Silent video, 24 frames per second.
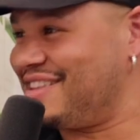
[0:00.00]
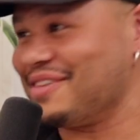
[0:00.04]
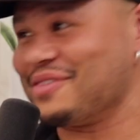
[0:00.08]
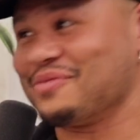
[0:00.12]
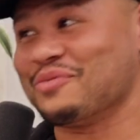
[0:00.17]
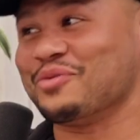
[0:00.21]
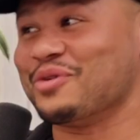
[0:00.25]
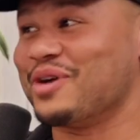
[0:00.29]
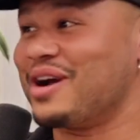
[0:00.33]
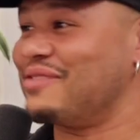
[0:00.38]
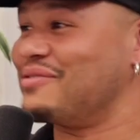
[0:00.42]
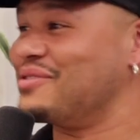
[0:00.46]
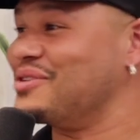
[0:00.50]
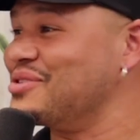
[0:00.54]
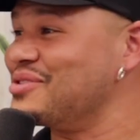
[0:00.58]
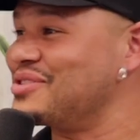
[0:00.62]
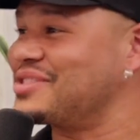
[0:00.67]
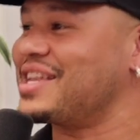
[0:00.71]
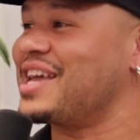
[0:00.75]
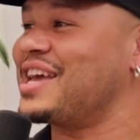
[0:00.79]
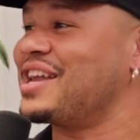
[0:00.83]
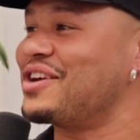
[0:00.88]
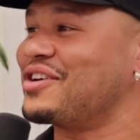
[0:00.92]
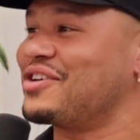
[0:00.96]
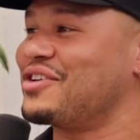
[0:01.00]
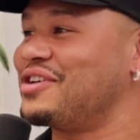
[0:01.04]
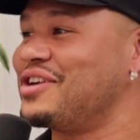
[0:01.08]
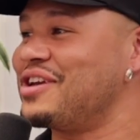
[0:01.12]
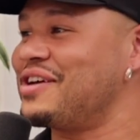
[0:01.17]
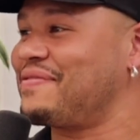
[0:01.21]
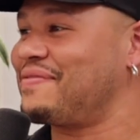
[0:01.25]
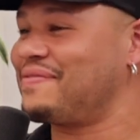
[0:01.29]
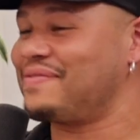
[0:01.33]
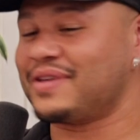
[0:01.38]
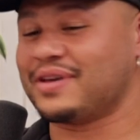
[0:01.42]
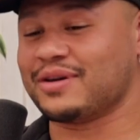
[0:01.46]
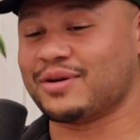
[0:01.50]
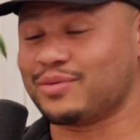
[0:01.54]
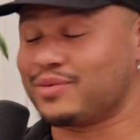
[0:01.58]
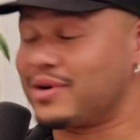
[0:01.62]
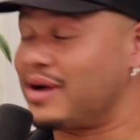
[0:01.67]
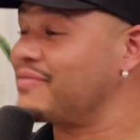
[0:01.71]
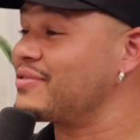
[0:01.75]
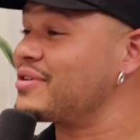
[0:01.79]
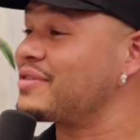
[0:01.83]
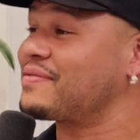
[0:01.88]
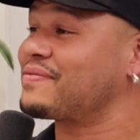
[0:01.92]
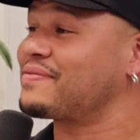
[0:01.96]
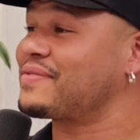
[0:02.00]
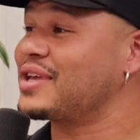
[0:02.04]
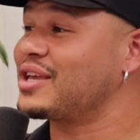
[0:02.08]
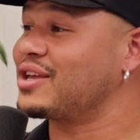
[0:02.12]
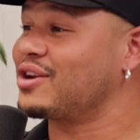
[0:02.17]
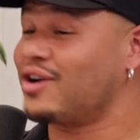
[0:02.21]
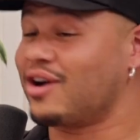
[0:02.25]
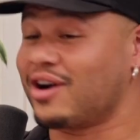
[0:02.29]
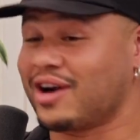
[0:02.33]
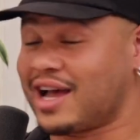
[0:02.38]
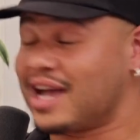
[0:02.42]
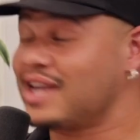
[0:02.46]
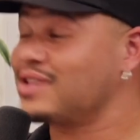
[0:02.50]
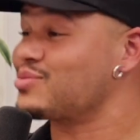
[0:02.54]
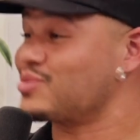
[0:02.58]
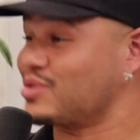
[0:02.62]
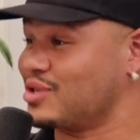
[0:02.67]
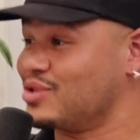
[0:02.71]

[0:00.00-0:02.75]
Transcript: Wherever you're standing on that field, wherever your feet are, that's where